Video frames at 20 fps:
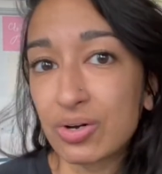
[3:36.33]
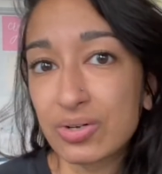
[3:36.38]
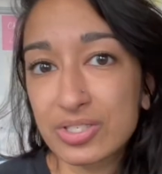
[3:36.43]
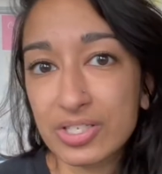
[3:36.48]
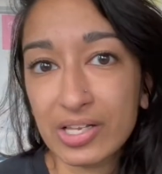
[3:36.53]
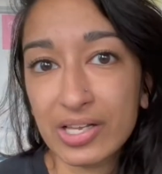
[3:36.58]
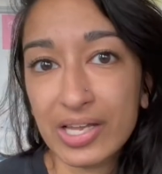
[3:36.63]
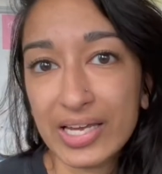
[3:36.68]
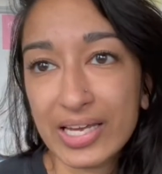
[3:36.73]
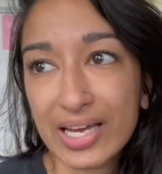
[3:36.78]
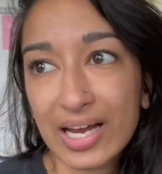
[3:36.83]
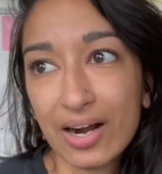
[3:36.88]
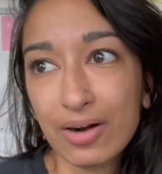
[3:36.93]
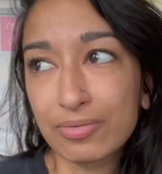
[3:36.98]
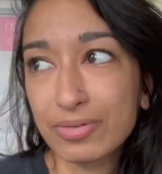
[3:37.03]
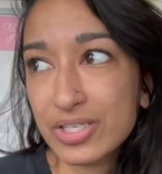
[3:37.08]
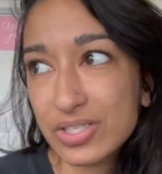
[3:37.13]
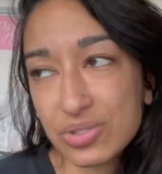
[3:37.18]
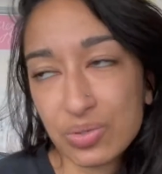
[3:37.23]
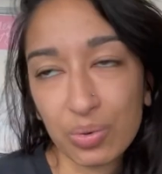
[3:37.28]
So like a
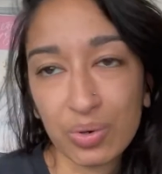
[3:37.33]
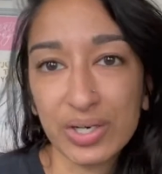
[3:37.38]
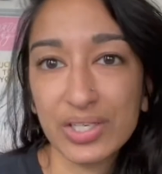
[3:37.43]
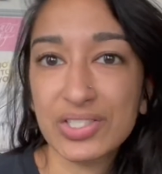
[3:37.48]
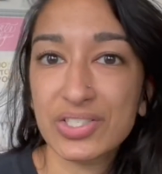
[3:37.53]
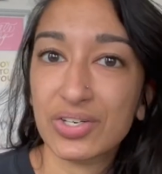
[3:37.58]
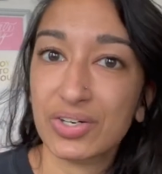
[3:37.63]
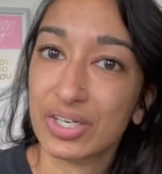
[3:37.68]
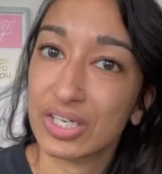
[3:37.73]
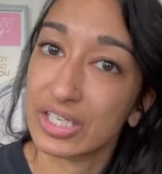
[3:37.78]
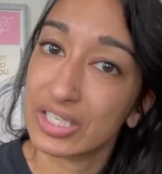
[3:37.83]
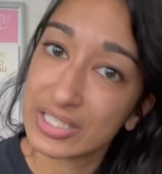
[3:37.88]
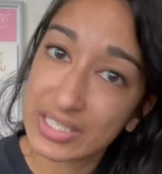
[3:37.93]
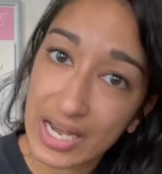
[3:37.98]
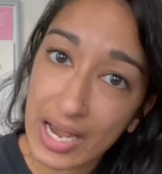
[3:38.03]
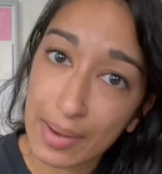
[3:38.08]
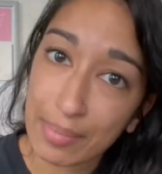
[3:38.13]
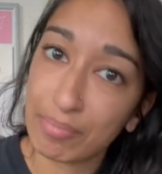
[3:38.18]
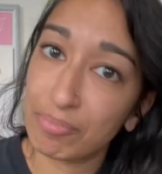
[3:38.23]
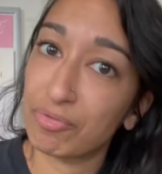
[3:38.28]
resource or a
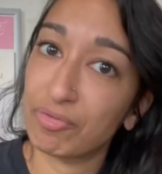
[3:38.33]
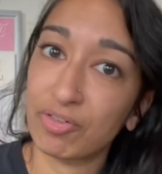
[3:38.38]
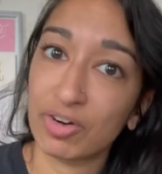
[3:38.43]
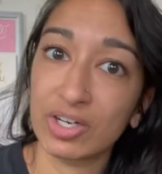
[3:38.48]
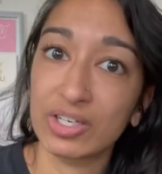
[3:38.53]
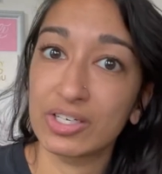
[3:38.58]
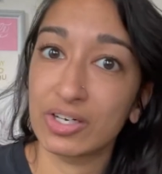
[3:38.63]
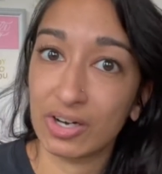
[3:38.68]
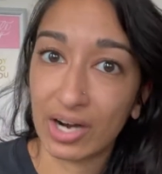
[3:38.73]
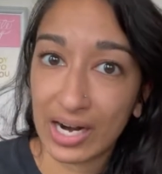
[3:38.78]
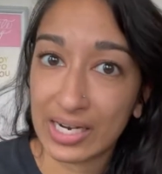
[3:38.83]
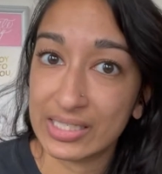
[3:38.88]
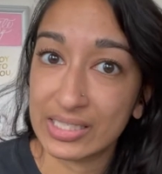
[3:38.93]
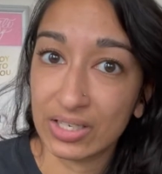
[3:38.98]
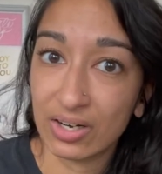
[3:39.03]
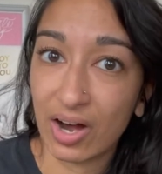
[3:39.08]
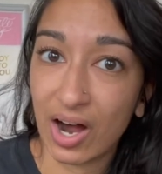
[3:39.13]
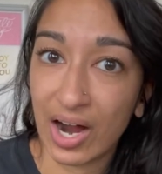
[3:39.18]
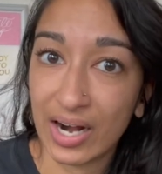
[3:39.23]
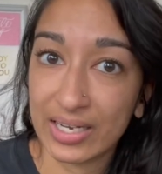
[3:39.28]
tip for your ideal
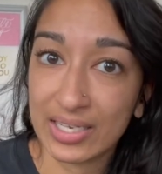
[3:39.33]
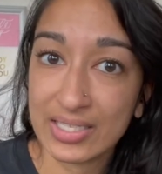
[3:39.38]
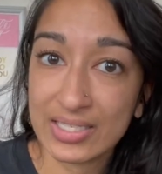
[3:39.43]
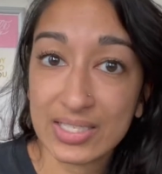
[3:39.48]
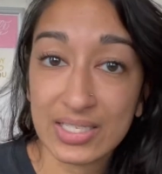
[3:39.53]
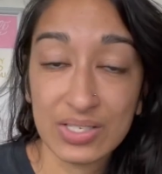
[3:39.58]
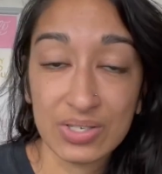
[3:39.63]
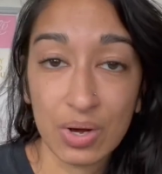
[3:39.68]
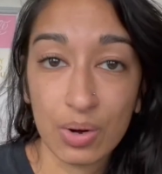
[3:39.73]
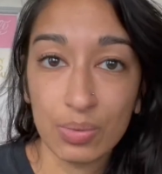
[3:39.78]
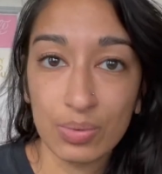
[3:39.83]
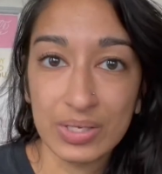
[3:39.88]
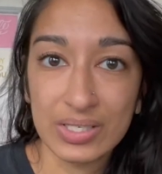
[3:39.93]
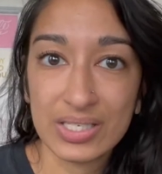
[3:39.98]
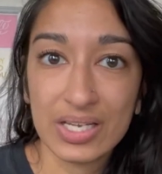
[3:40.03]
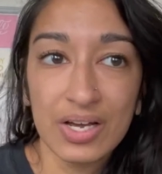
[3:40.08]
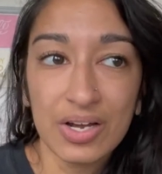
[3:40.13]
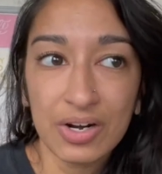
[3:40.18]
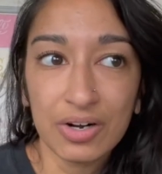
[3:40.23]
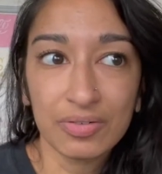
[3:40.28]
audience is always
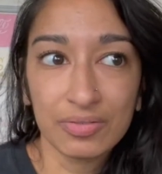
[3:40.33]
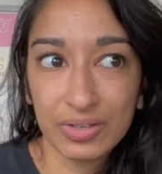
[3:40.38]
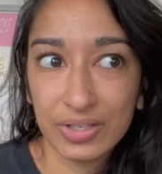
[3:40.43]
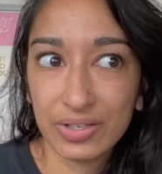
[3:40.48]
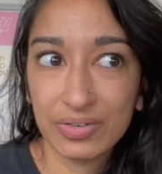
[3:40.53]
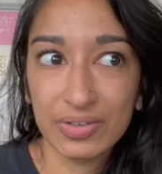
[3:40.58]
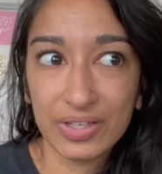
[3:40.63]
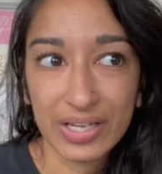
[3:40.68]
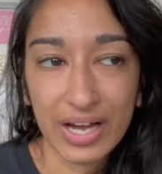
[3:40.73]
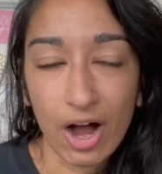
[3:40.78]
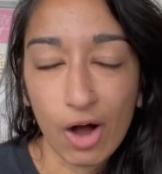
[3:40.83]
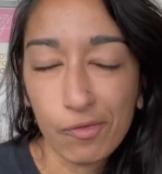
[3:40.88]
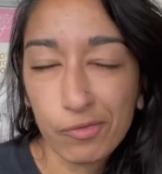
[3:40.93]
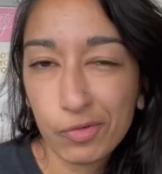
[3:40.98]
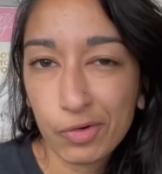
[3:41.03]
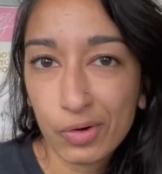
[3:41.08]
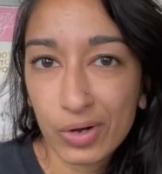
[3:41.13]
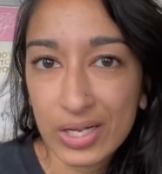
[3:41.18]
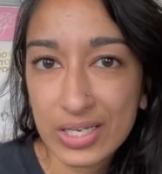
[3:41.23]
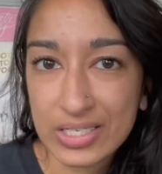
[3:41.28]
really
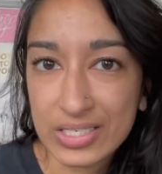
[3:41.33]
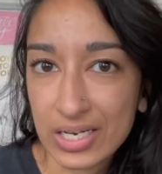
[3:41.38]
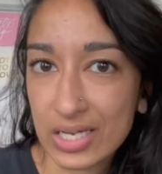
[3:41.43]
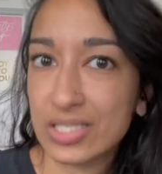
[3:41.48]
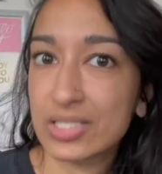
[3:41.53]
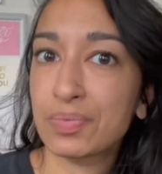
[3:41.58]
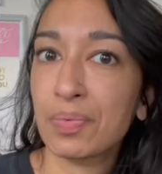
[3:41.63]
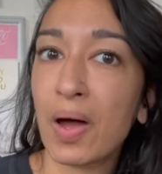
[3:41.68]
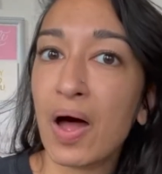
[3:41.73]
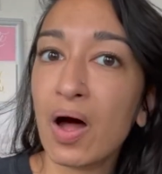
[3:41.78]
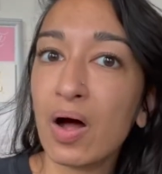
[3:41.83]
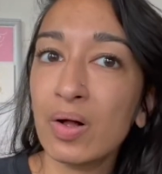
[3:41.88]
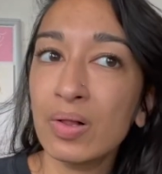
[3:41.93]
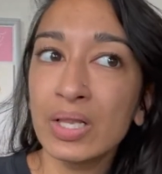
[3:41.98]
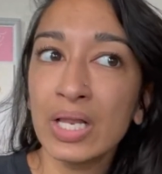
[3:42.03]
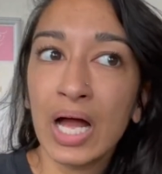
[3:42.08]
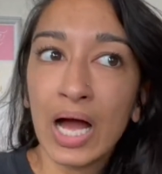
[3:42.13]
helpful and does well.